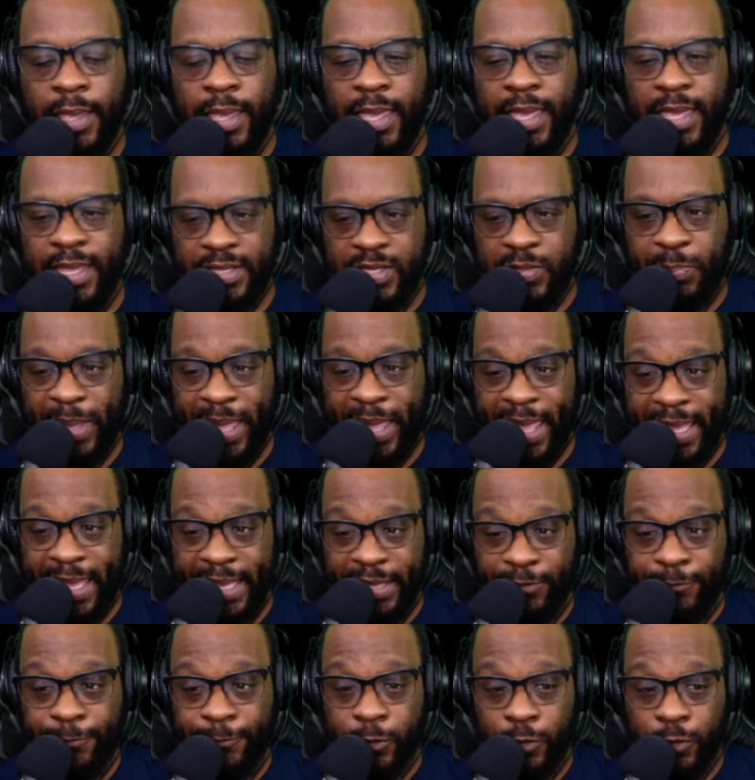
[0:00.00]
it's
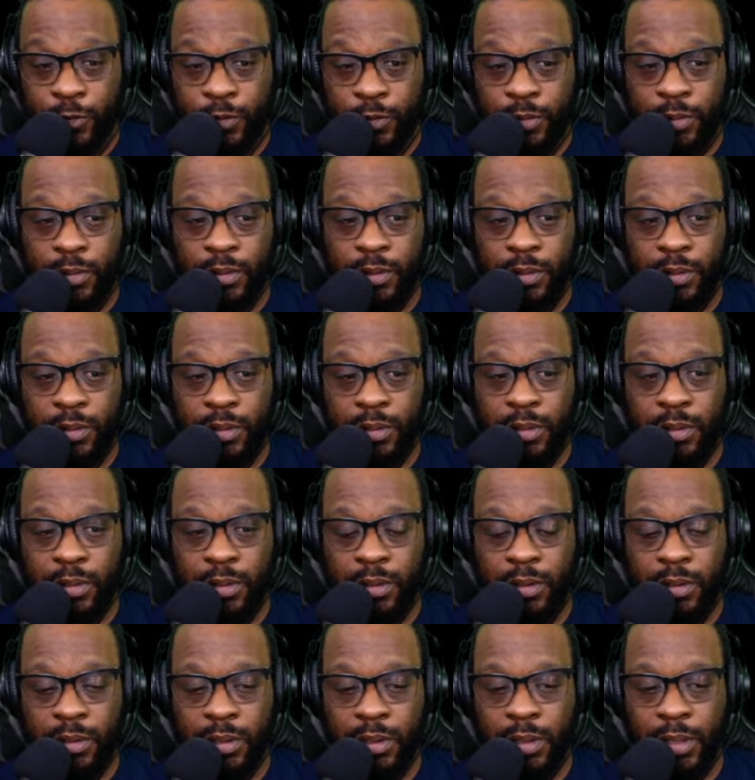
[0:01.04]
painful,
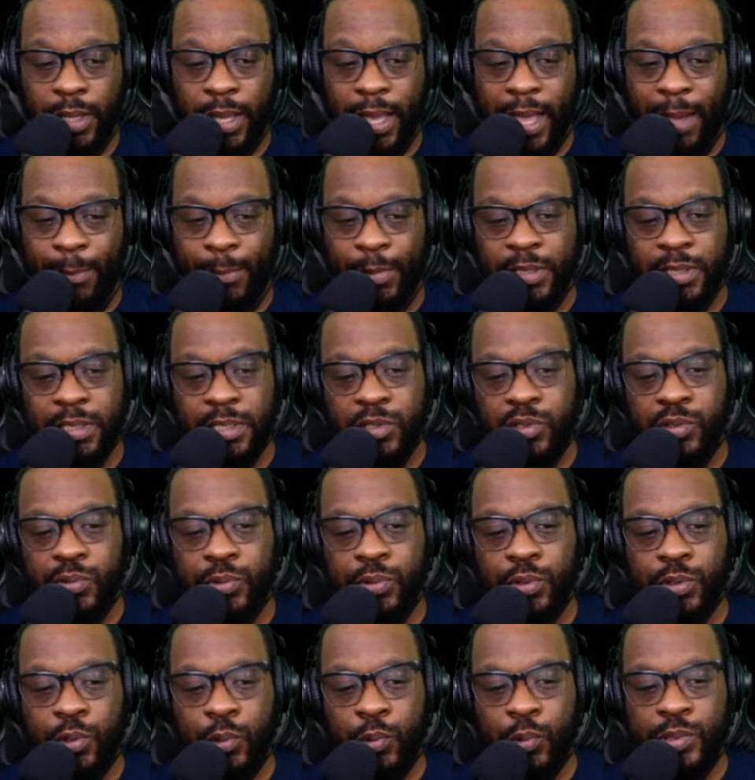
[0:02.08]
I'm going to need you
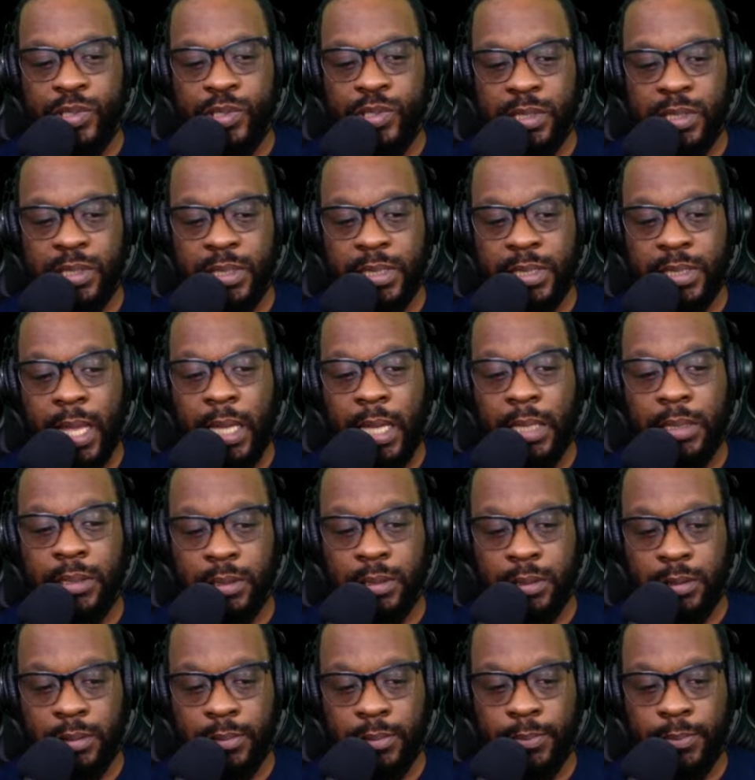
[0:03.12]
to go see your doctor.